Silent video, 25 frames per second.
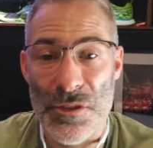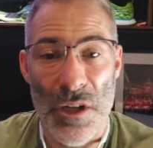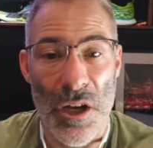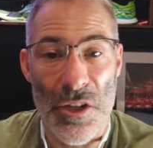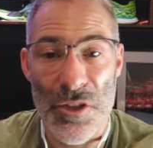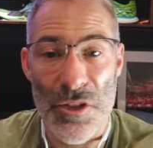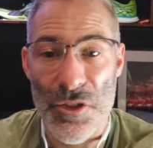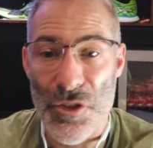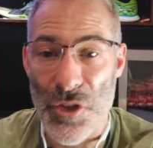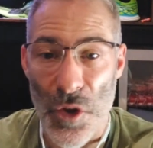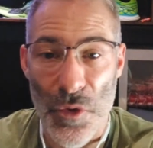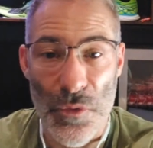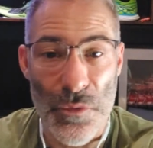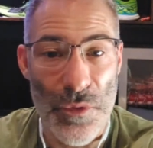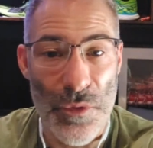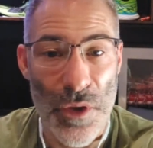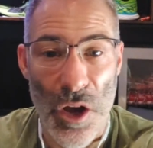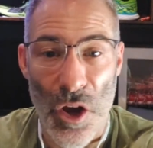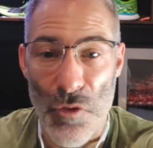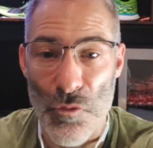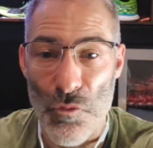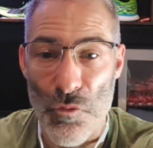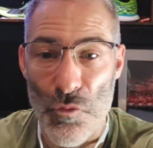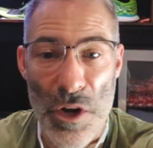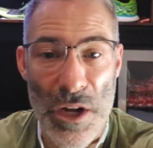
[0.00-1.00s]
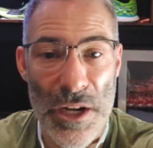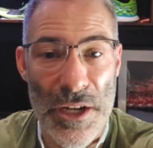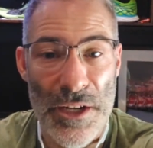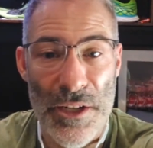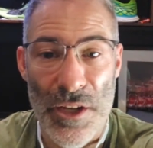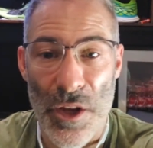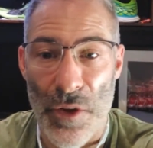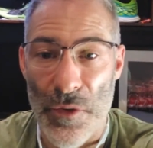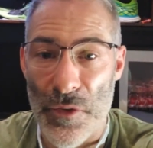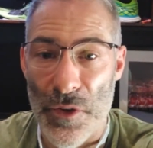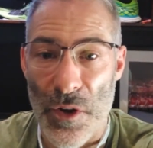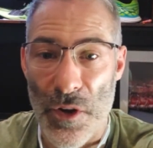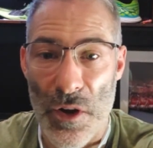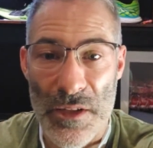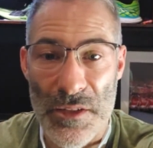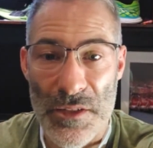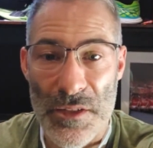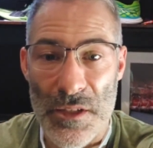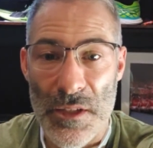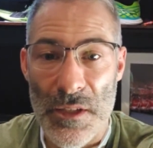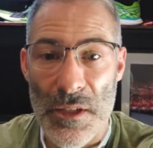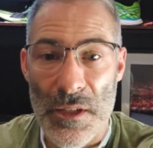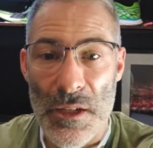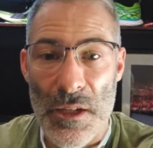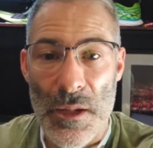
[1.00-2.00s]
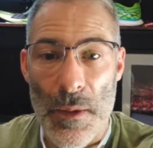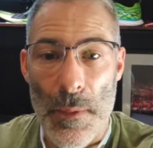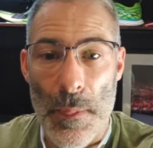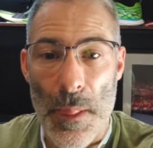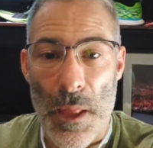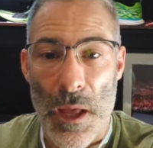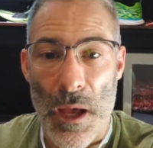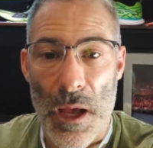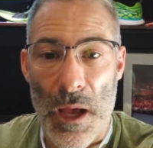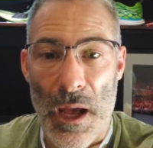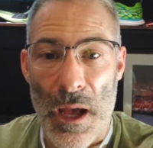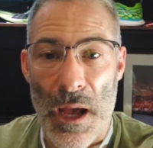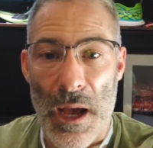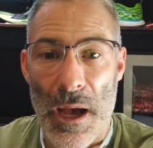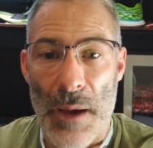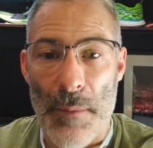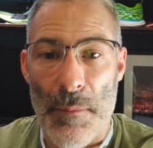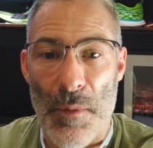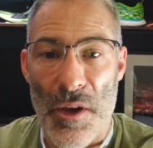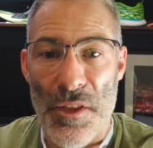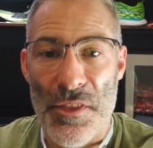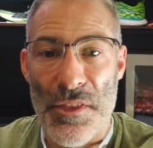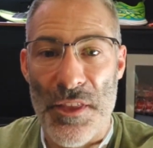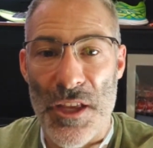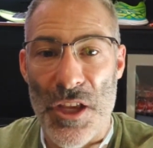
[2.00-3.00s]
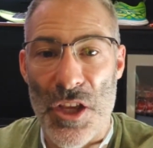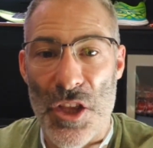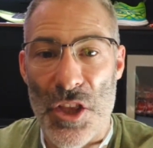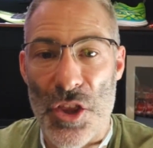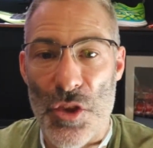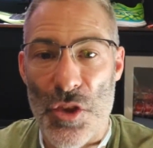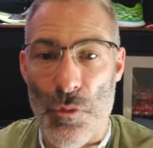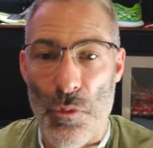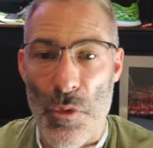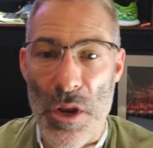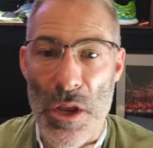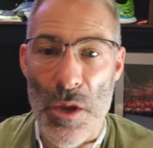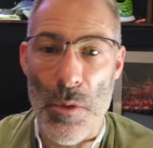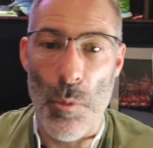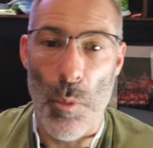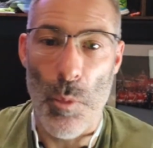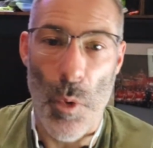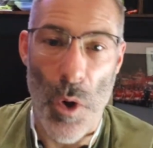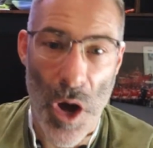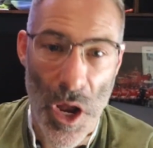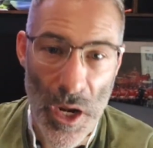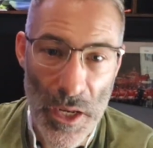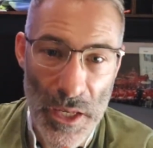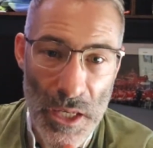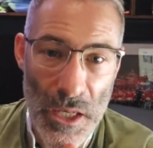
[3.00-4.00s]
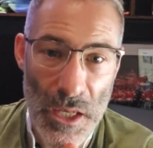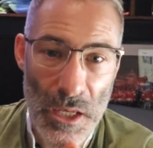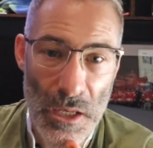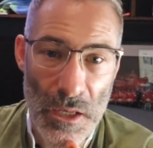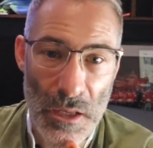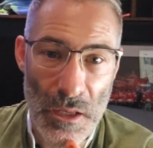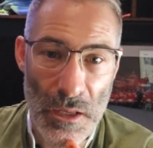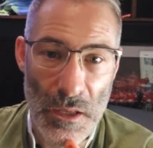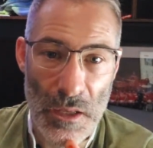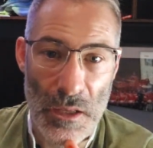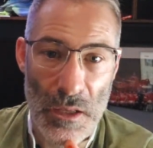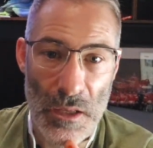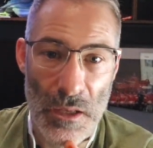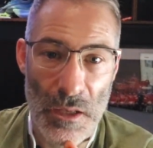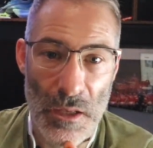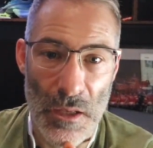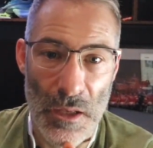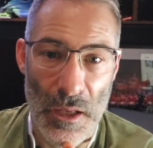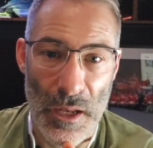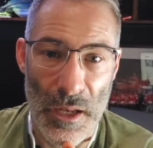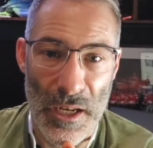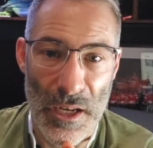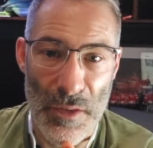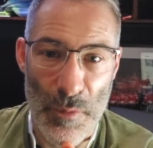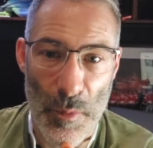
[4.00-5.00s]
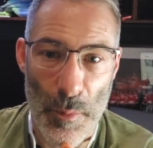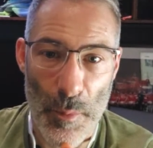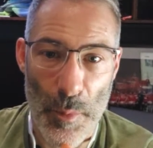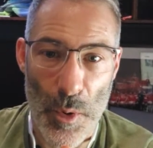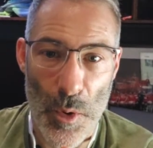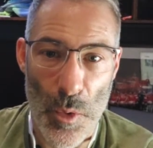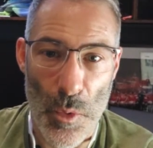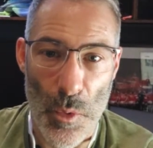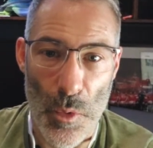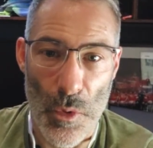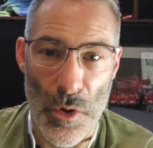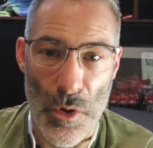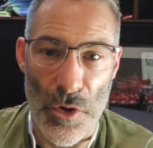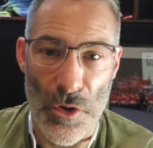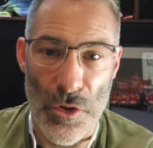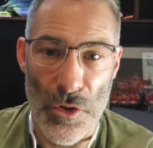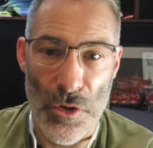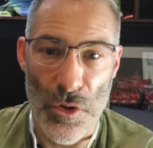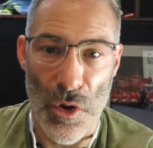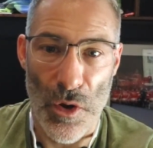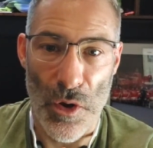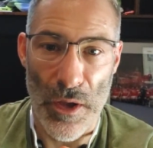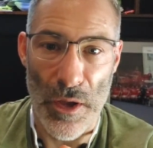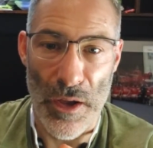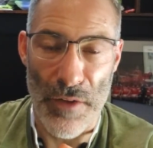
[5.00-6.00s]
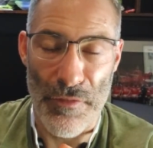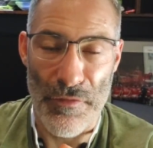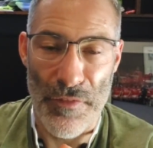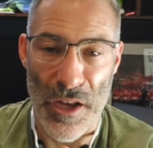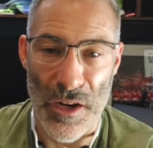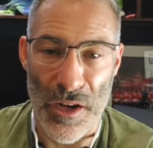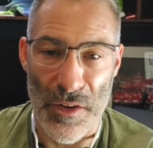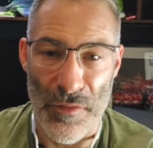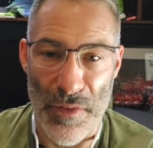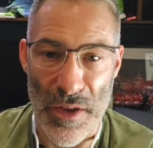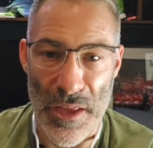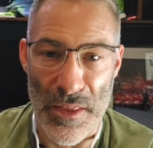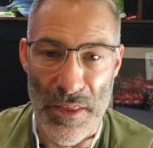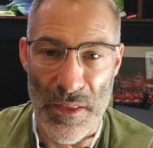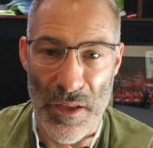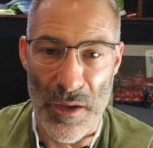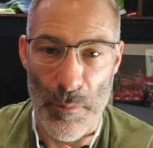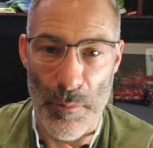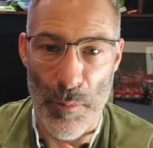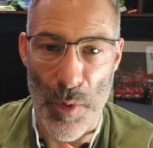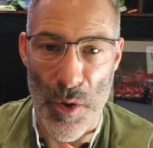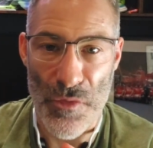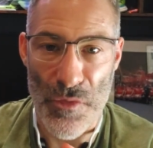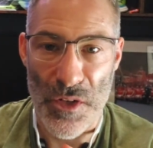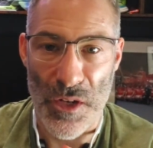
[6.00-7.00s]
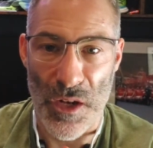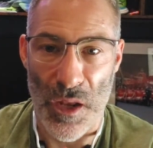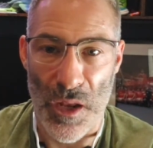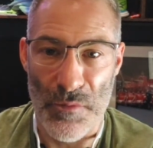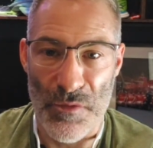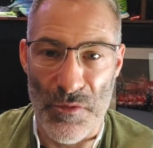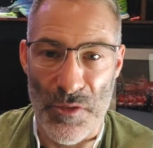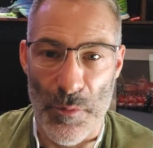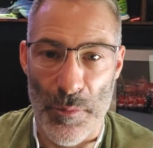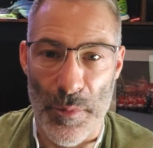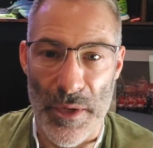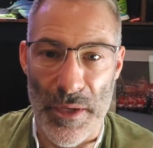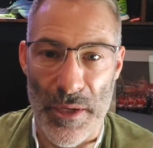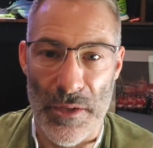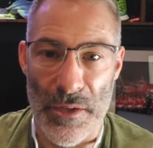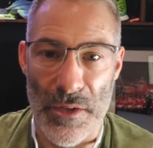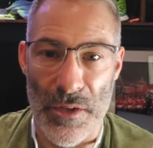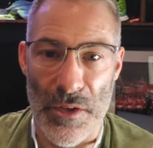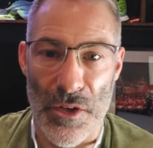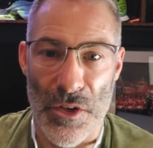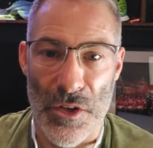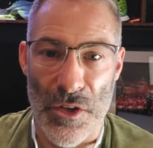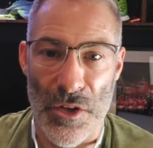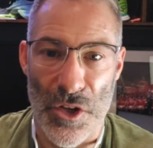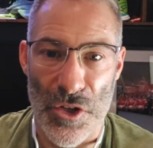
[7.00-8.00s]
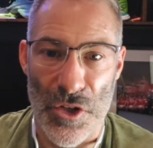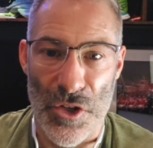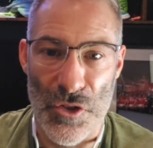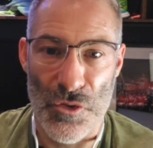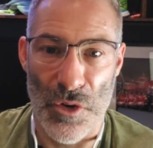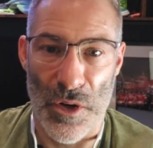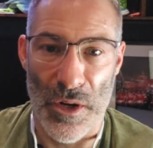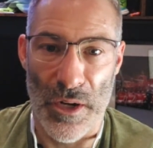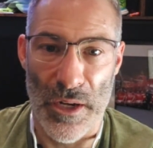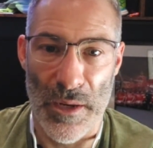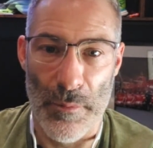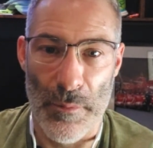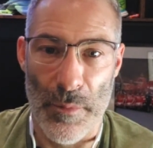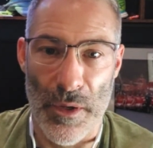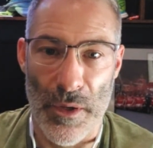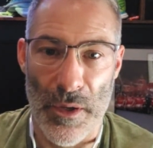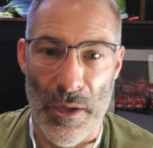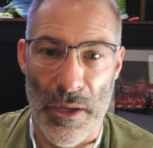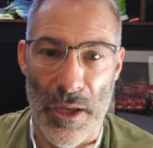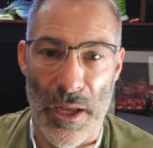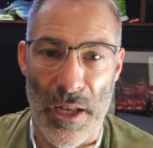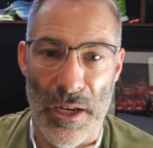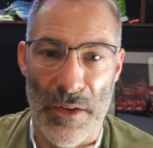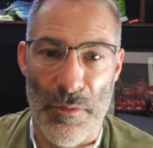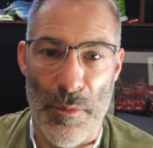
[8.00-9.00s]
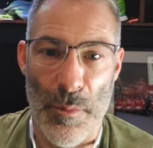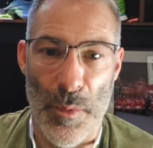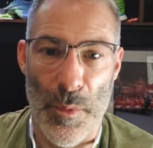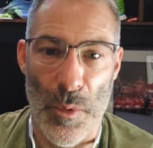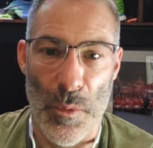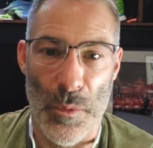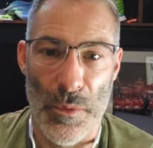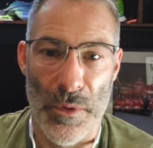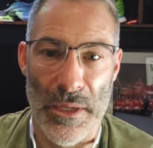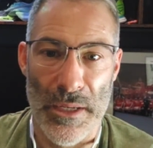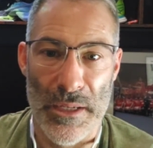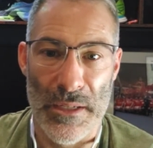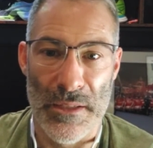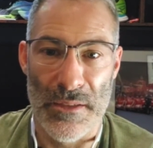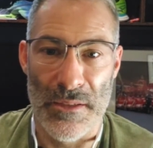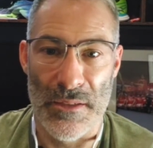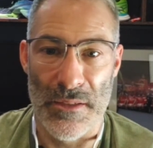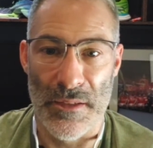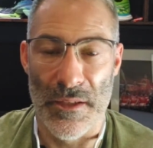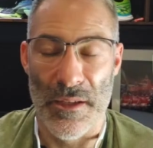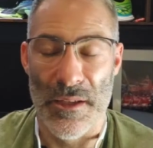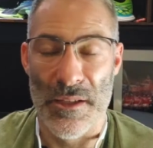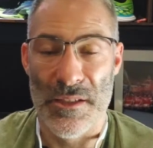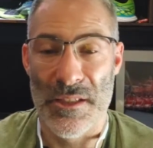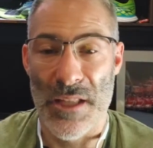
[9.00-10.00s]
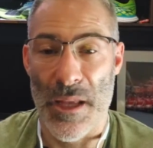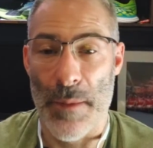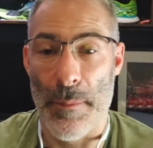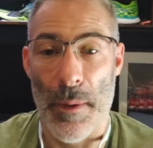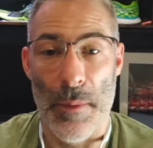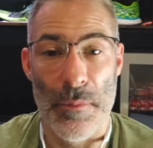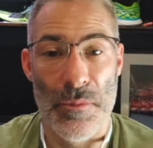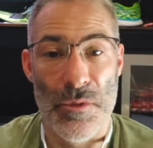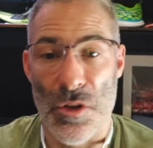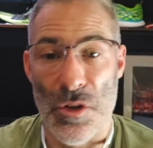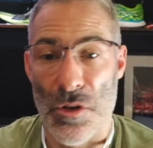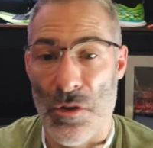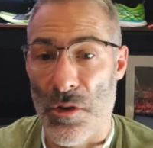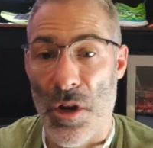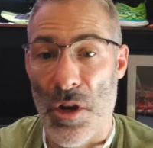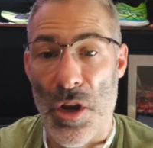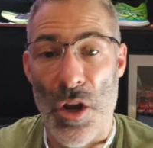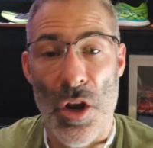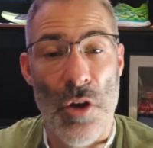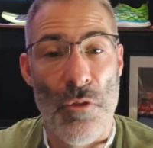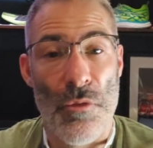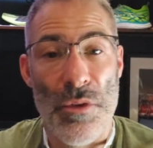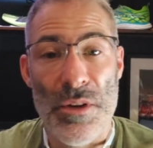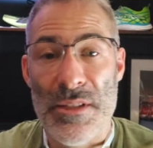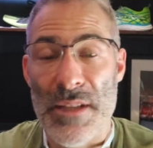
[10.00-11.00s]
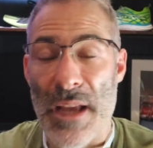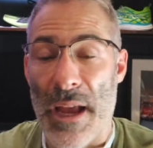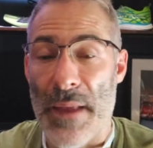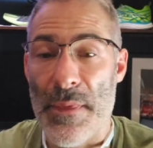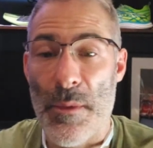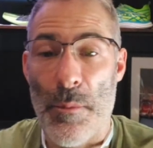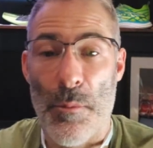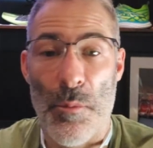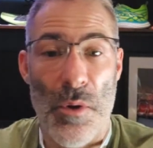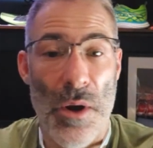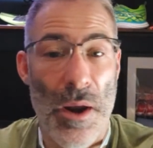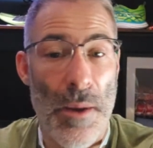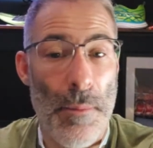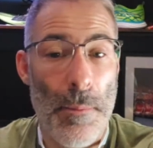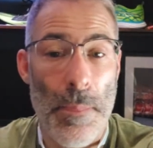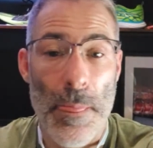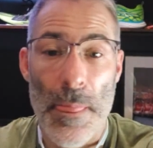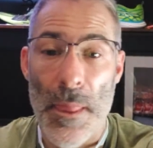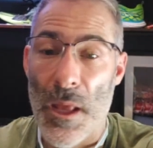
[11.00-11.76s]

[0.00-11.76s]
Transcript: I really don't, guys. I think 3-1. Liverpool, not a fan of either. Both clubs have been struggling, but Liverpool need to step up to retain the Prem.